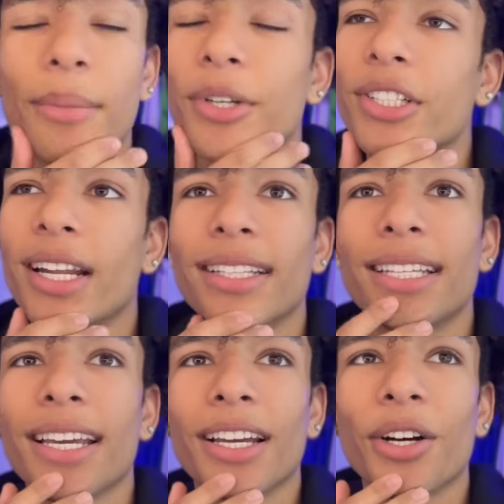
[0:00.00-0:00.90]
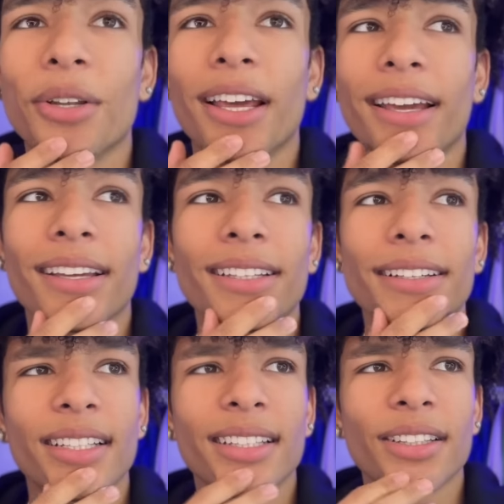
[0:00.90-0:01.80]
much should I take out? Like
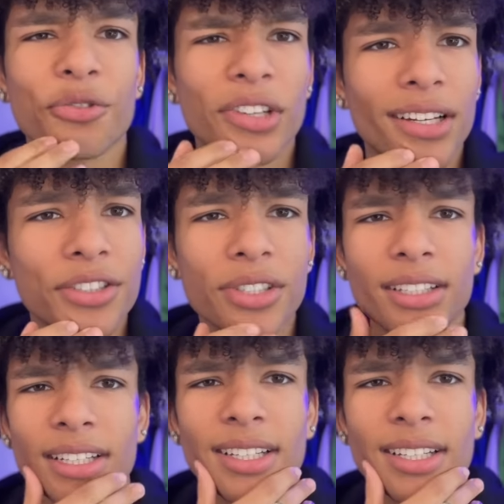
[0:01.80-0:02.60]
300?